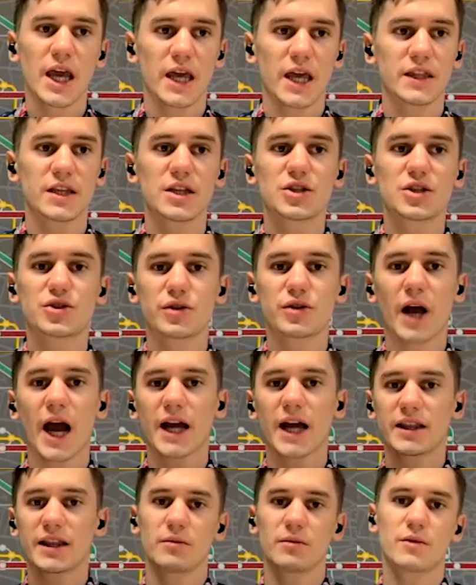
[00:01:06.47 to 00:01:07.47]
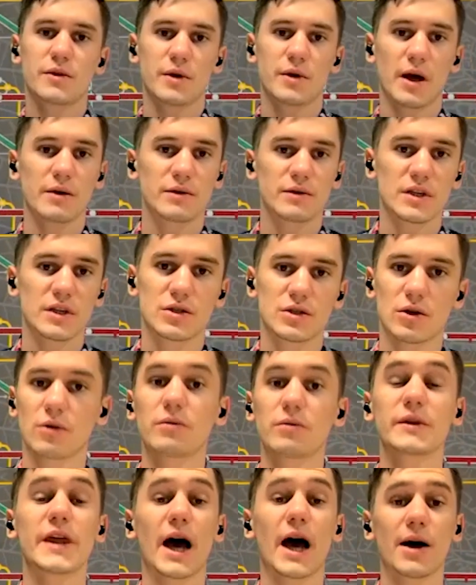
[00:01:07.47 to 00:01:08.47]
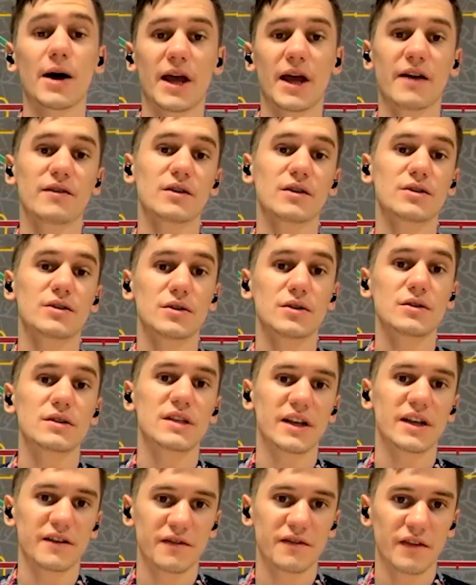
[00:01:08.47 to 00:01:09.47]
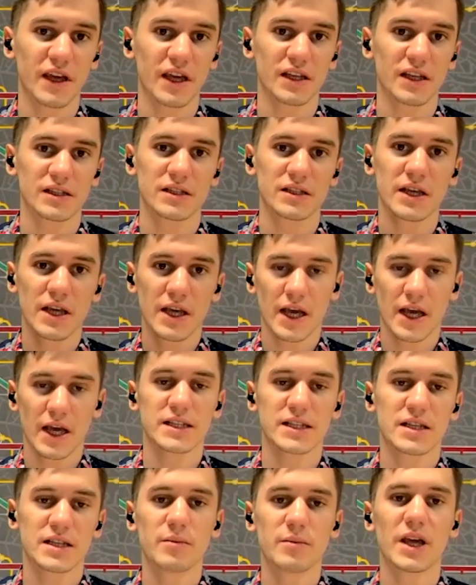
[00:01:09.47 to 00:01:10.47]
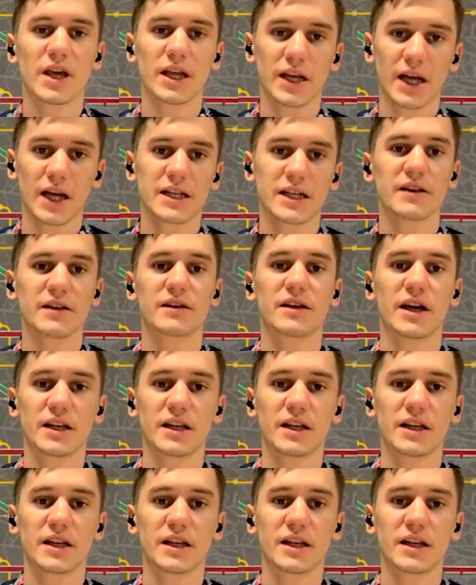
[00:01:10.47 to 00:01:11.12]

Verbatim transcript: and then track them throughout the store without having to use their face as the main ident-